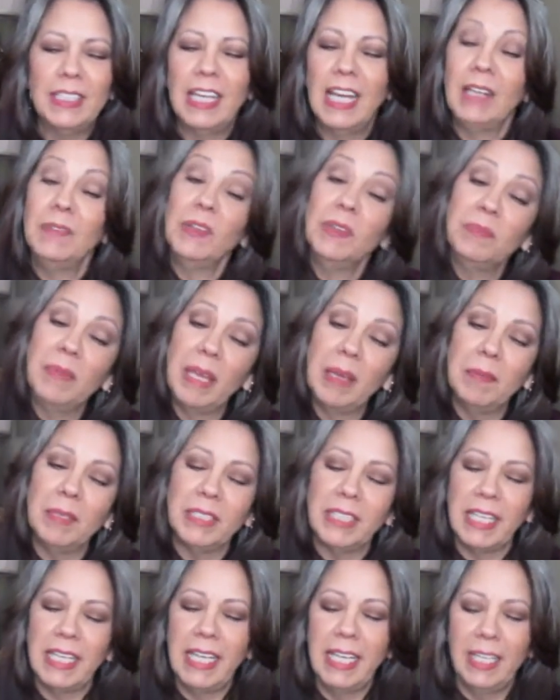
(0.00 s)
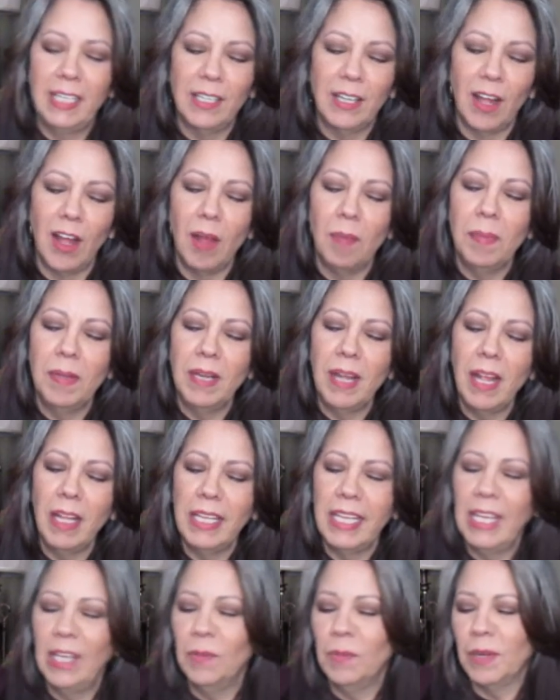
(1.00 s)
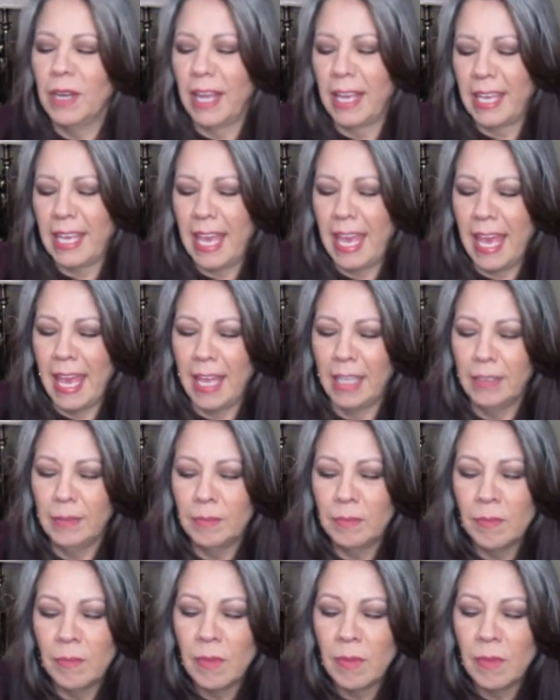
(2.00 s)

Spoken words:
I won't be able to eat it all, but I'll eat what I can.